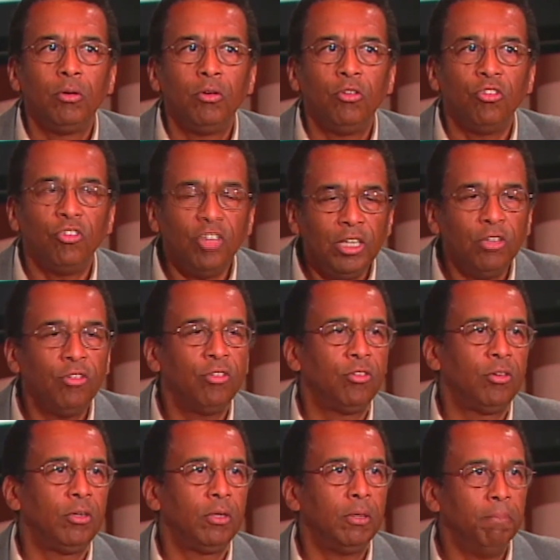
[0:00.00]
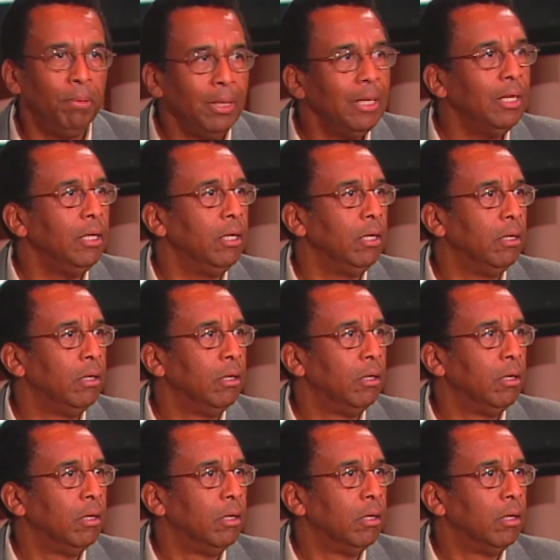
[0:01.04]
ceased to be
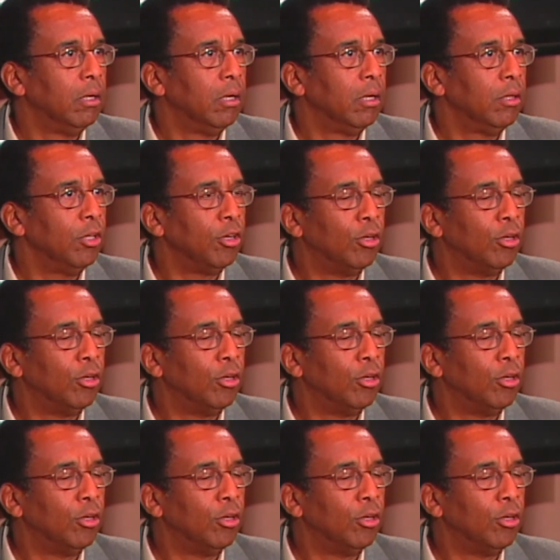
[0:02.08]
the